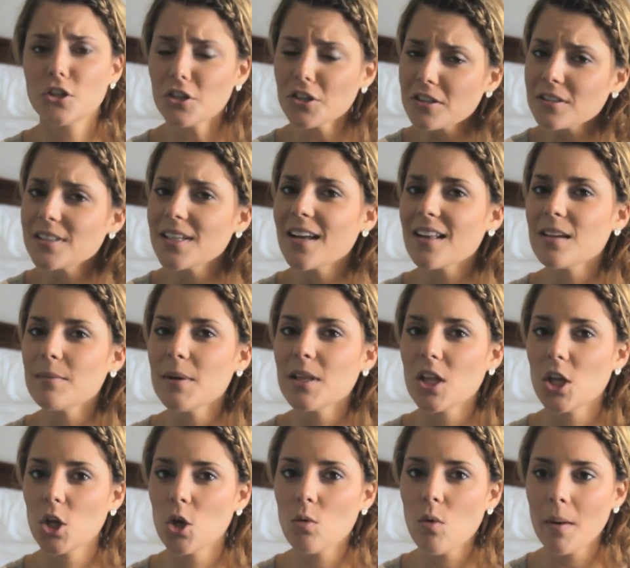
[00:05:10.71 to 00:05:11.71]
you're telling me
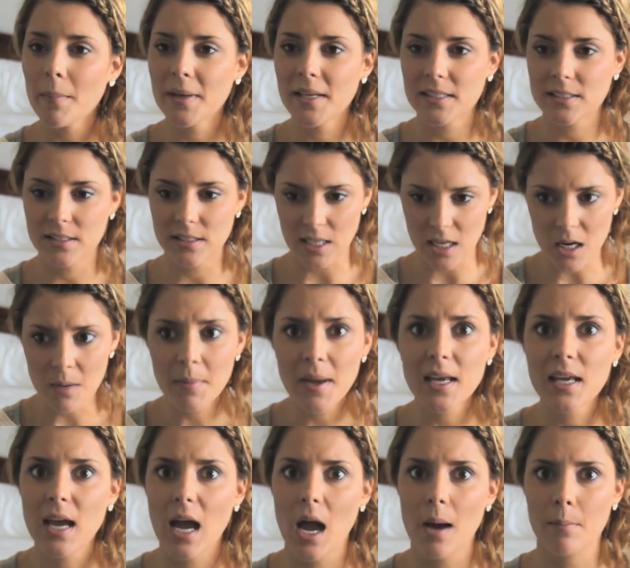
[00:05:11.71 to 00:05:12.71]
that you want me to set up my
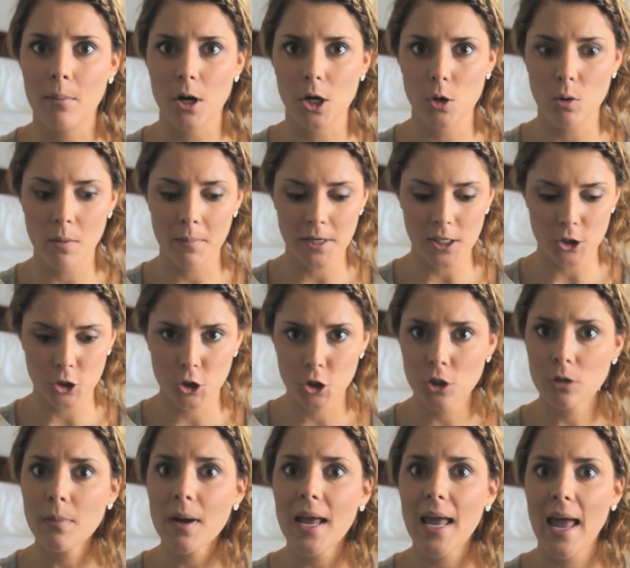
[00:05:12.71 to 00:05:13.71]
camera, you want me to
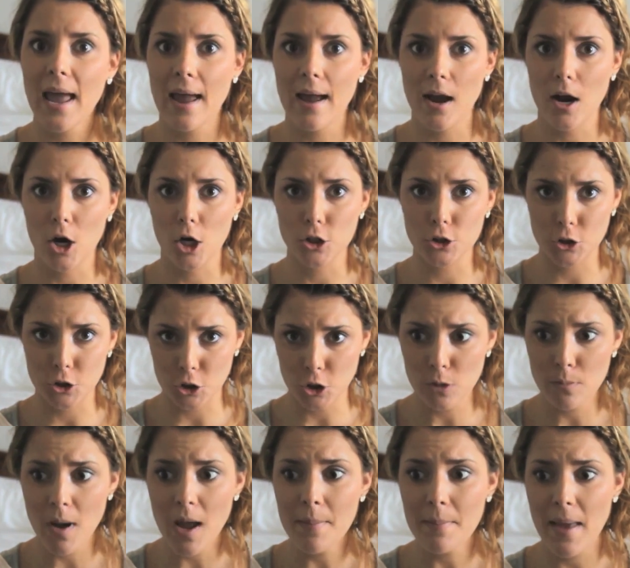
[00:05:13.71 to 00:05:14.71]
do my hair,
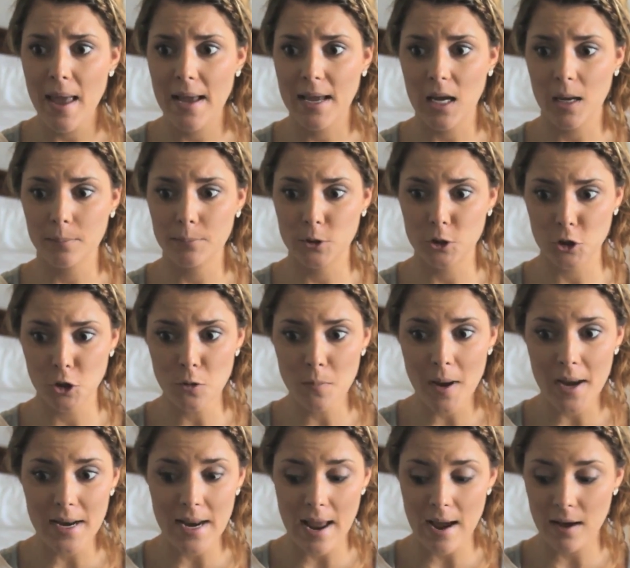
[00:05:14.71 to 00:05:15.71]
do my makeup, do
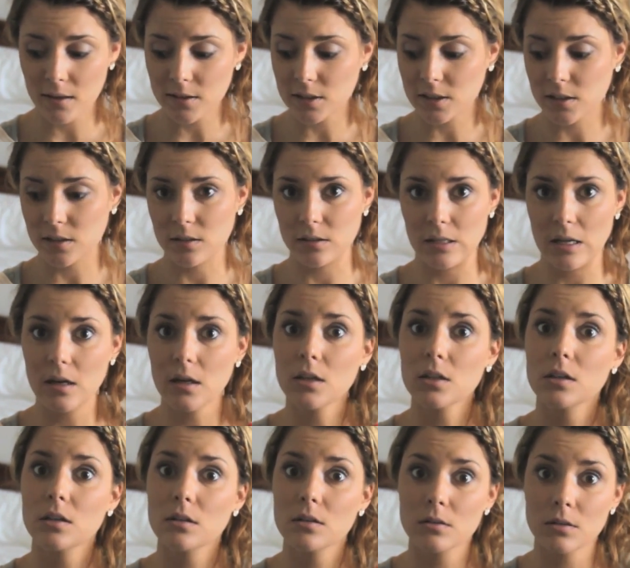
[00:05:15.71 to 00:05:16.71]
my nails because they're
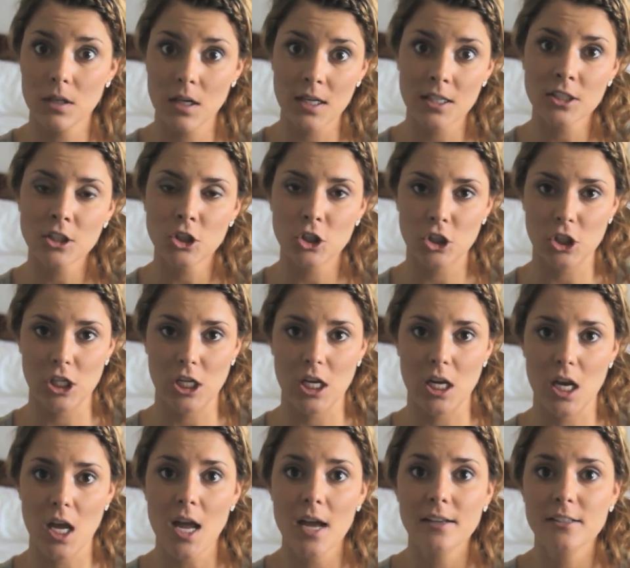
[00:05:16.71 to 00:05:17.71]

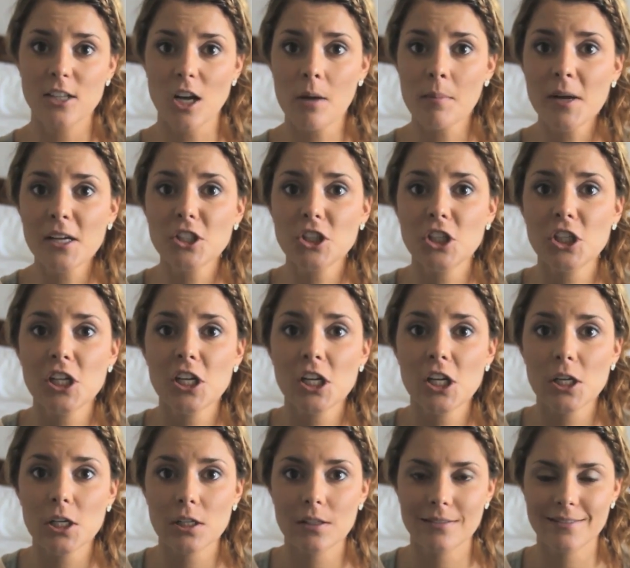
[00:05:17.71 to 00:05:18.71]
grungy, tell my she-
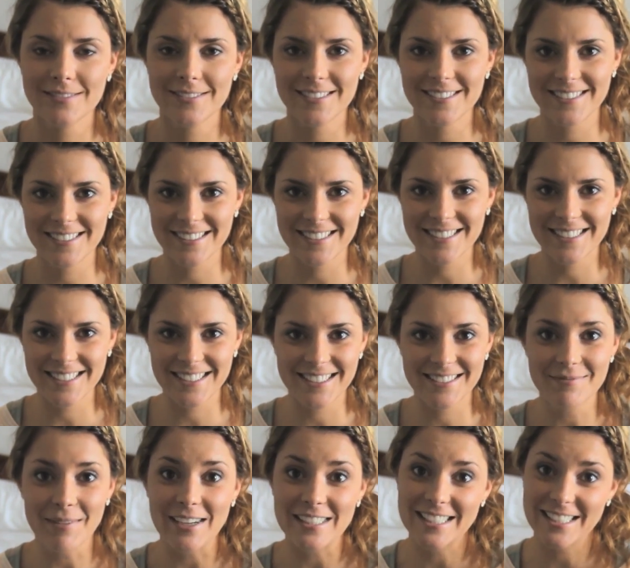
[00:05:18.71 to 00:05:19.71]

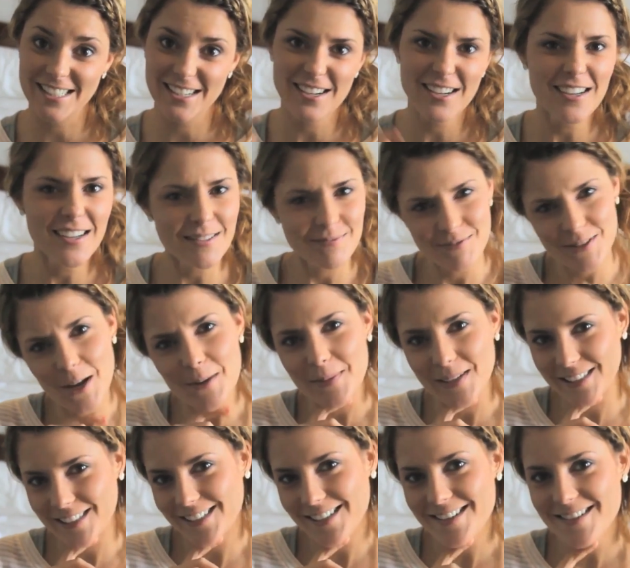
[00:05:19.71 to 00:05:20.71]
my sheeter? Tell my
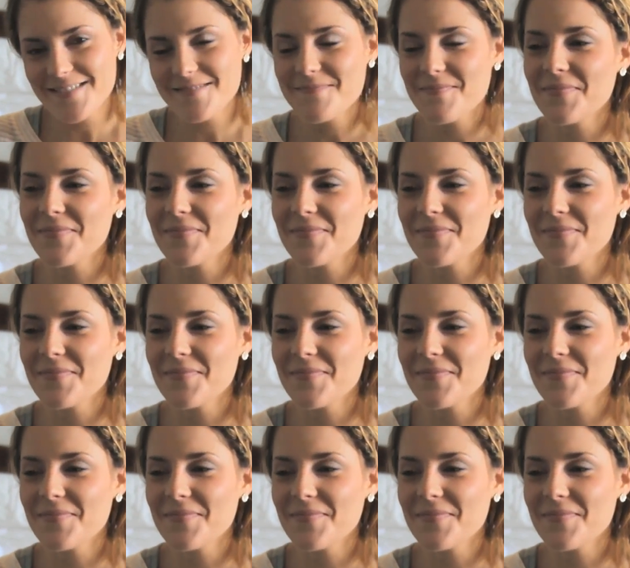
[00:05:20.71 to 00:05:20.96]
sheeter?